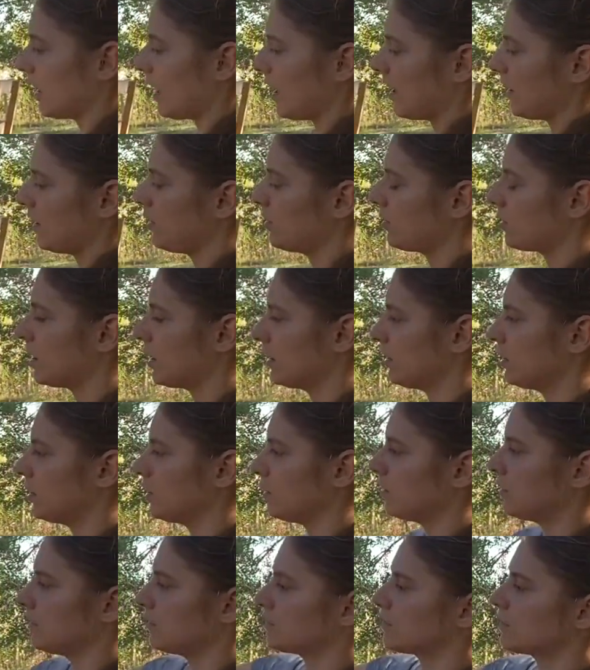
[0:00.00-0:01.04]
You can
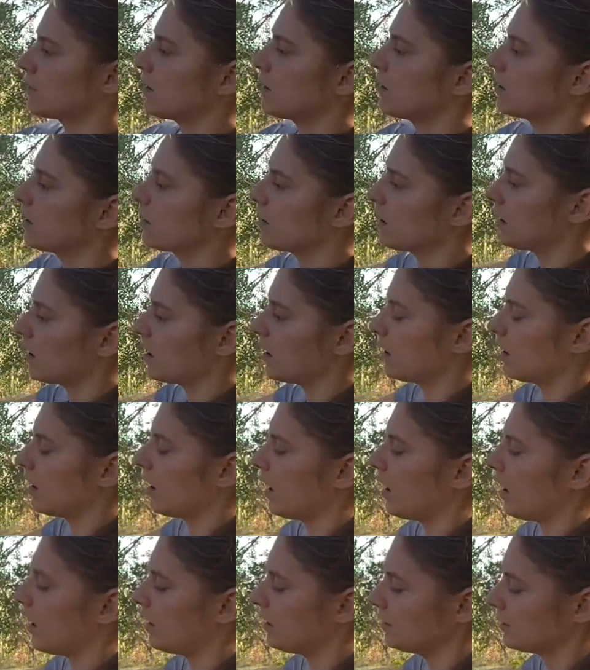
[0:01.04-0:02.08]
use
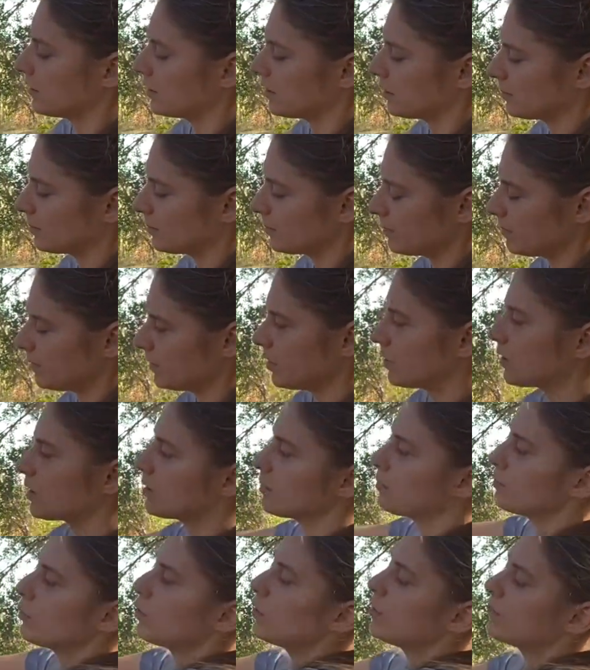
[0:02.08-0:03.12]
a little, you
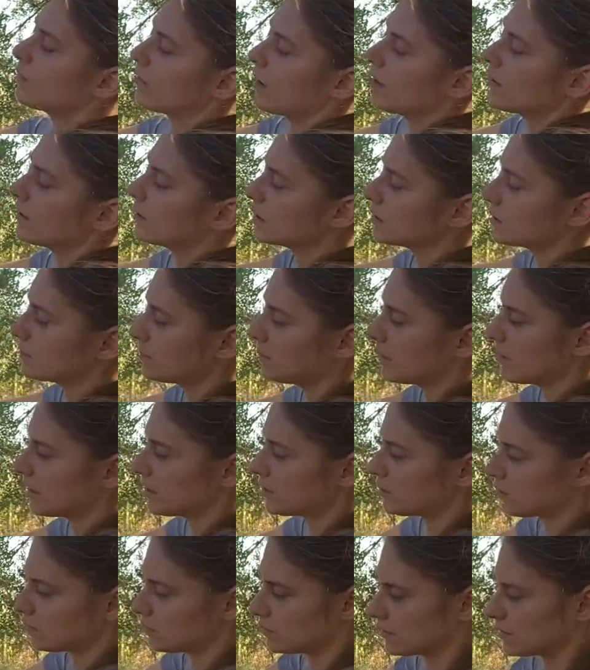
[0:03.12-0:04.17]
can move a little bit
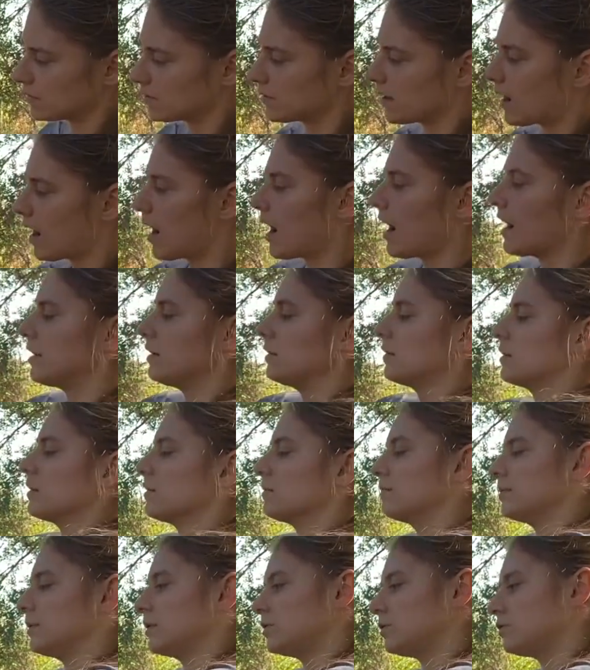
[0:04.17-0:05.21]
to the side, a little
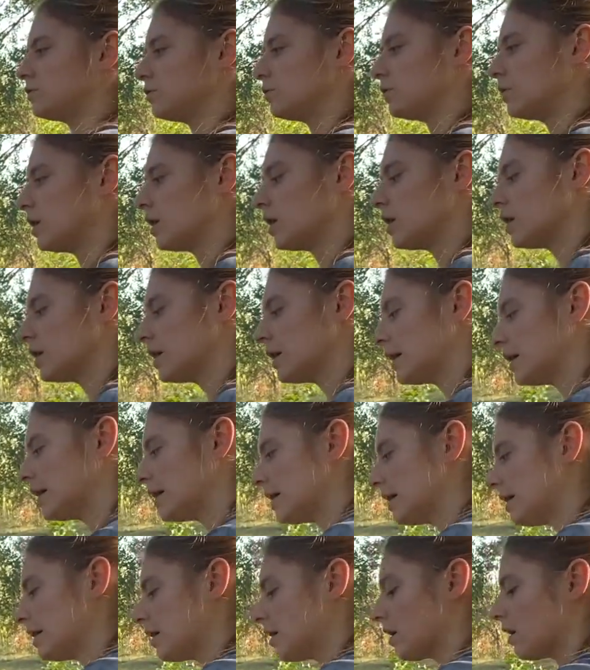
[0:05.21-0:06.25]
bit to
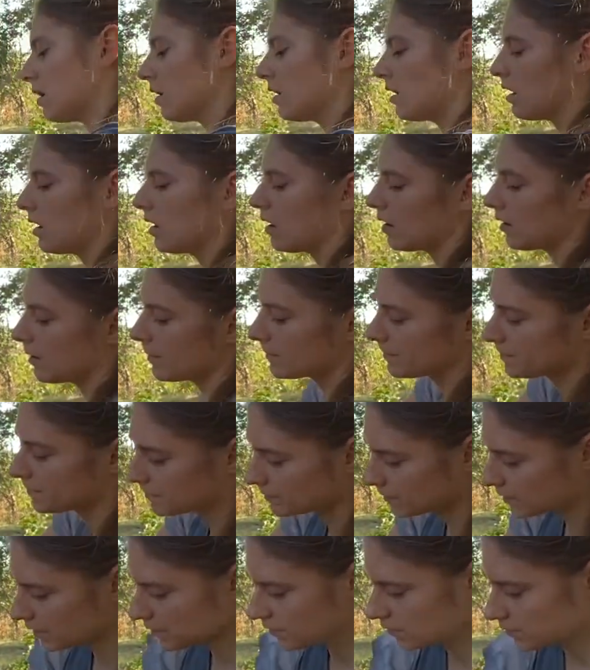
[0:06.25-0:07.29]
here.
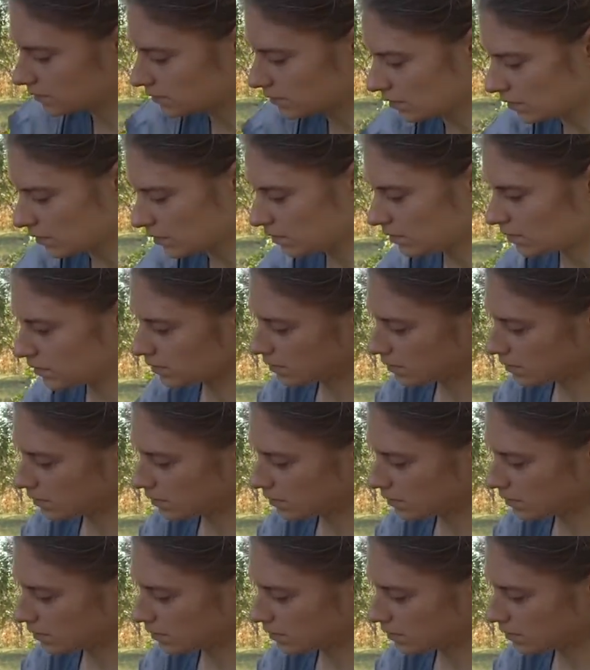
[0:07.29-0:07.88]
So it